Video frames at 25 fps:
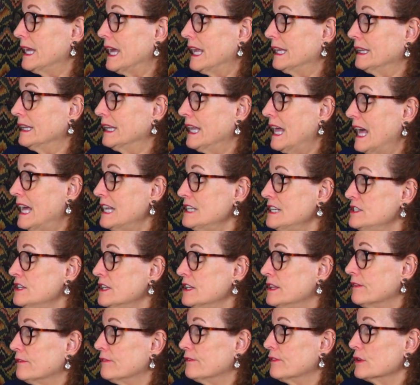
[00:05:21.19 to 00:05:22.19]
and led to
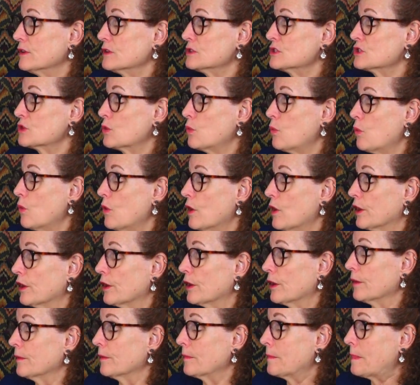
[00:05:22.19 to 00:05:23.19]
the first
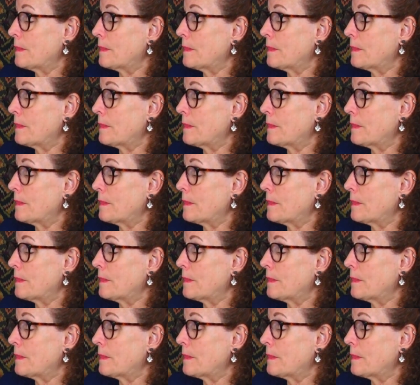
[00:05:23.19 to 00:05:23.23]
quarter.